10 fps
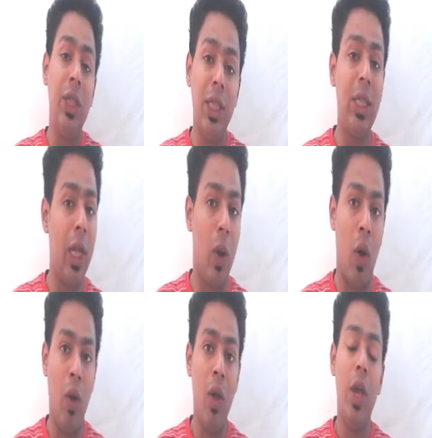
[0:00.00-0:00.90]
GST
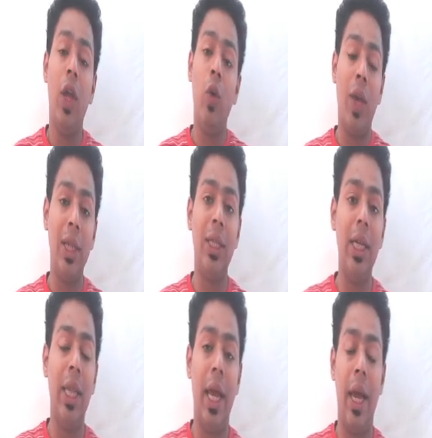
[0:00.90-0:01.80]
law, you can
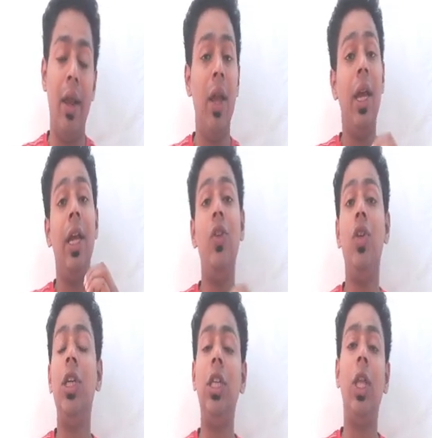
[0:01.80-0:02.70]
see there
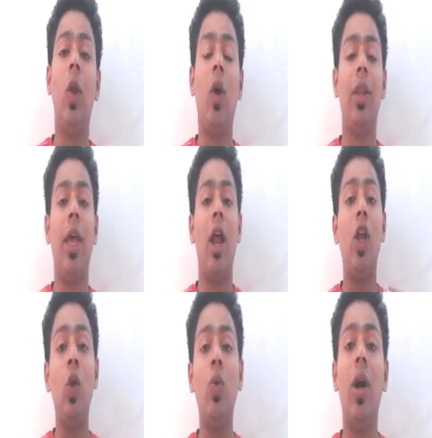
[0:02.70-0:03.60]
in GST law there
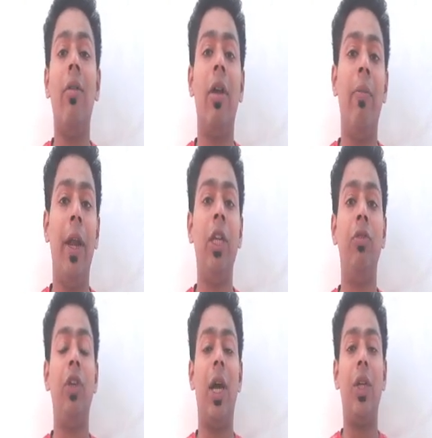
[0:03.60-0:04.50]
are 2
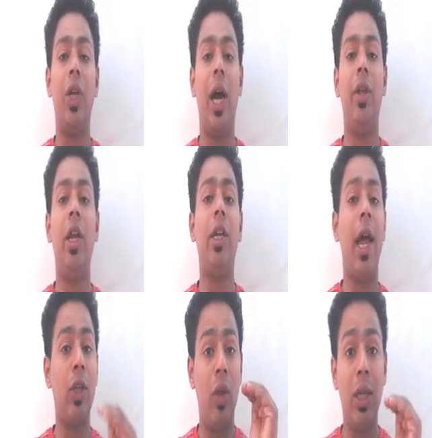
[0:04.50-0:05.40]
governments which are charging
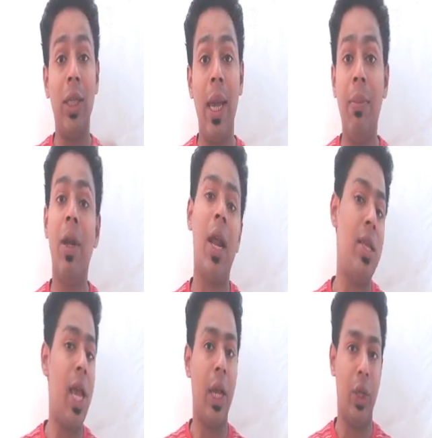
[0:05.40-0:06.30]
tax on the same
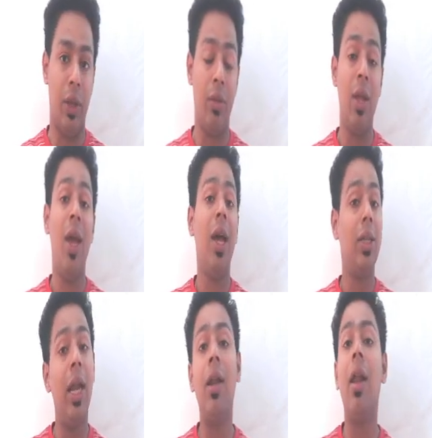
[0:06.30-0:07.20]
transaction,
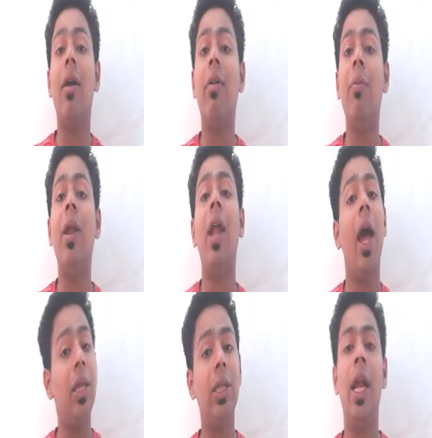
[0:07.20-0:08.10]
central government
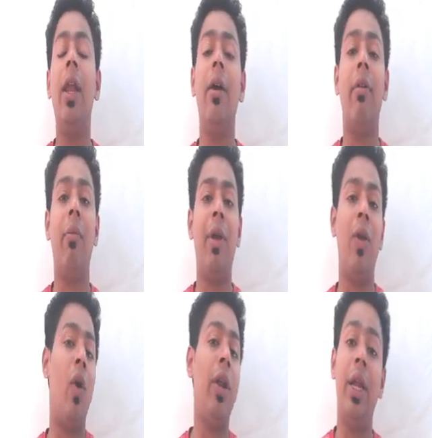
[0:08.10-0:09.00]
and state
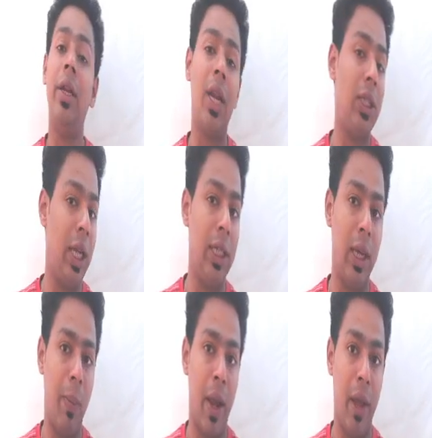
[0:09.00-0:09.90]
government on intrastate
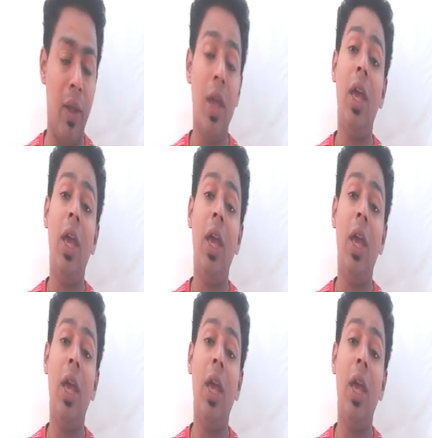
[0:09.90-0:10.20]
supply.